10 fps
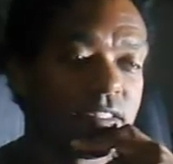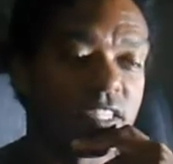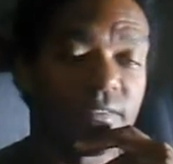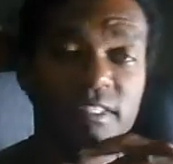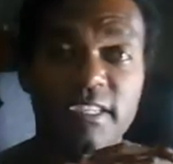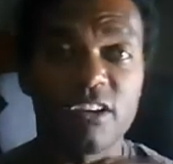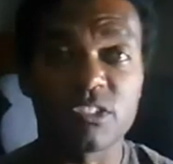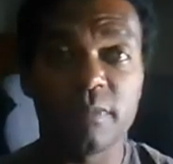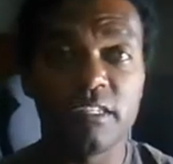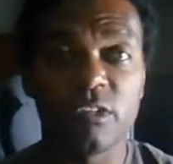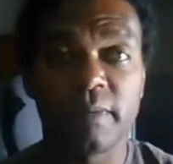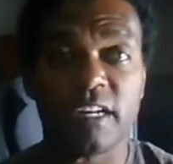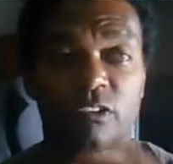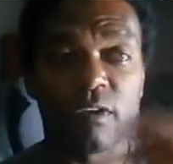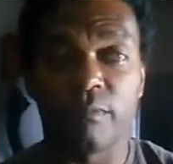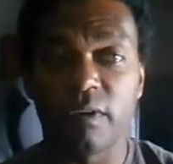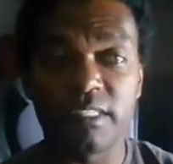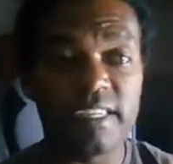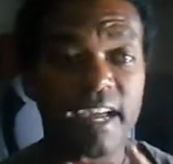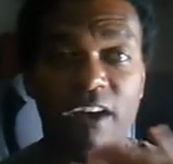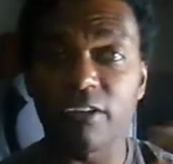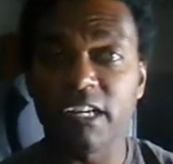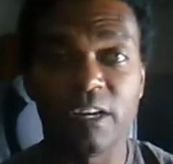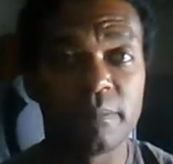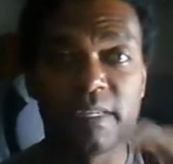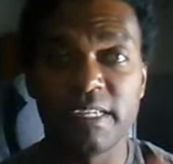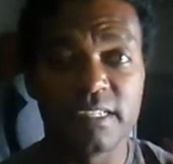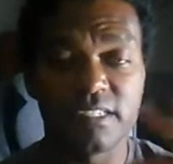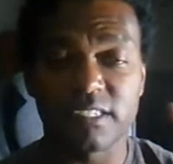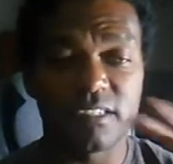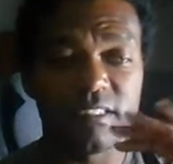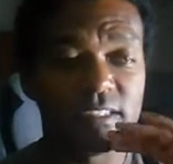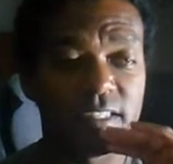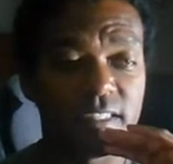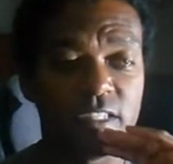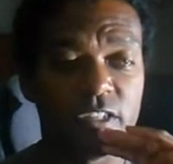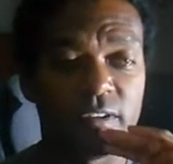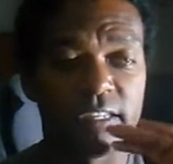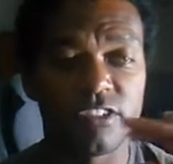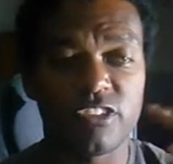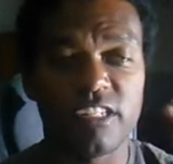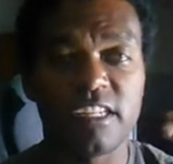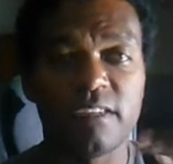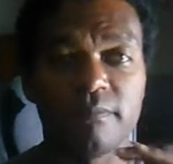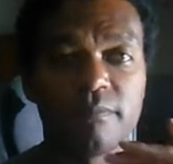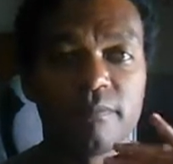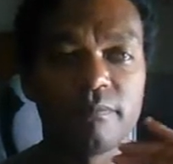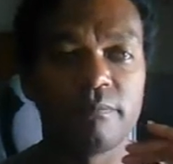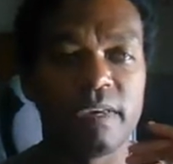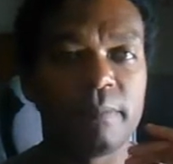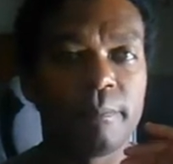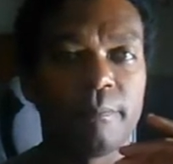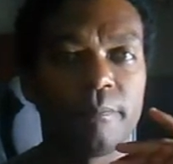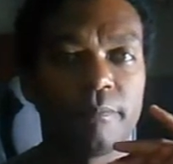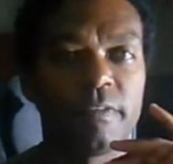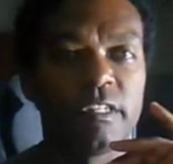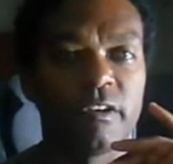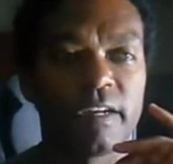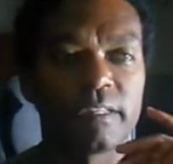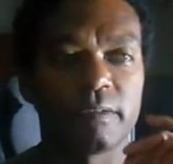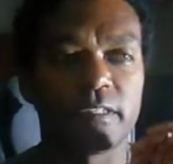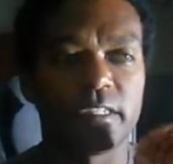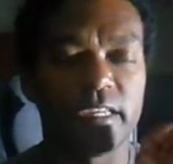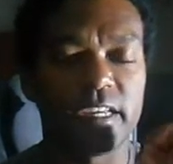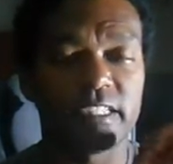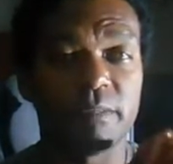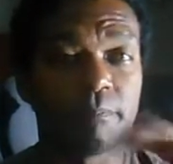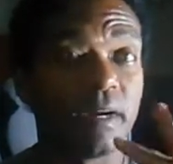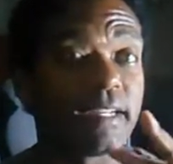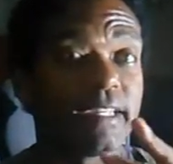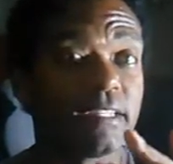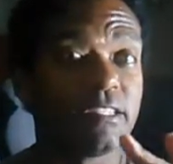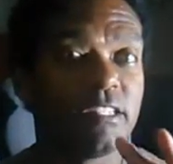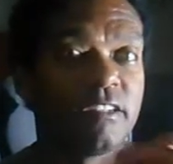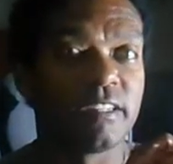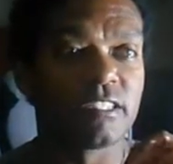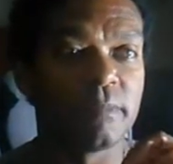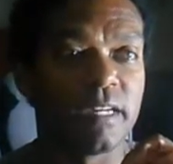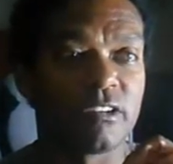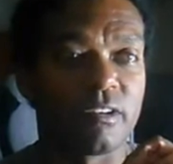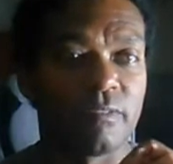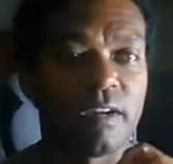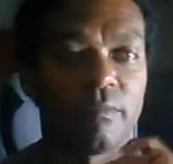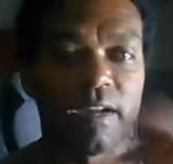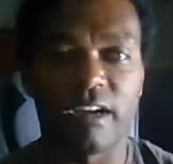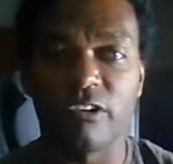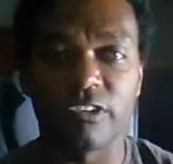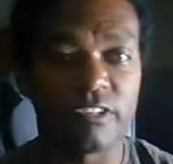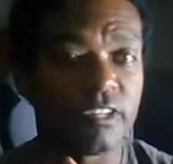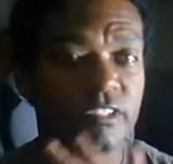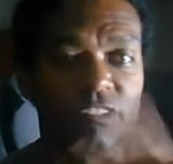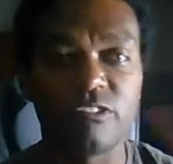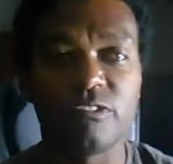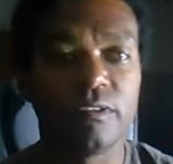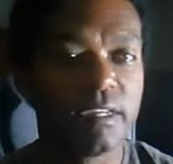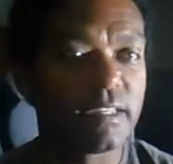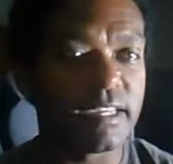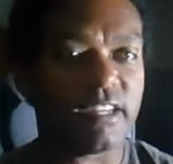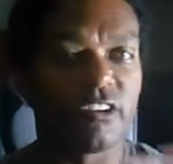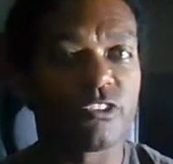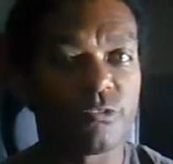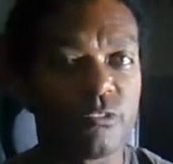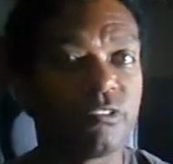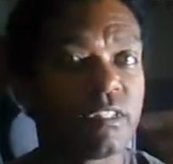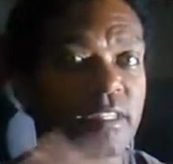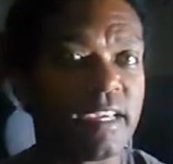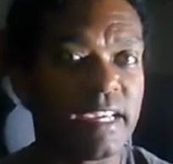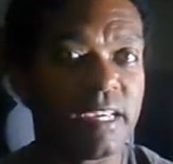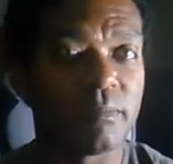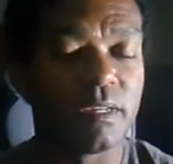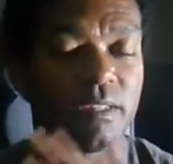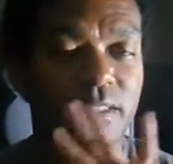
Something tells me no matter what the outcome is, you know, like she may, you know, like kick the bucket, you know, like no matter how good you get her through the game,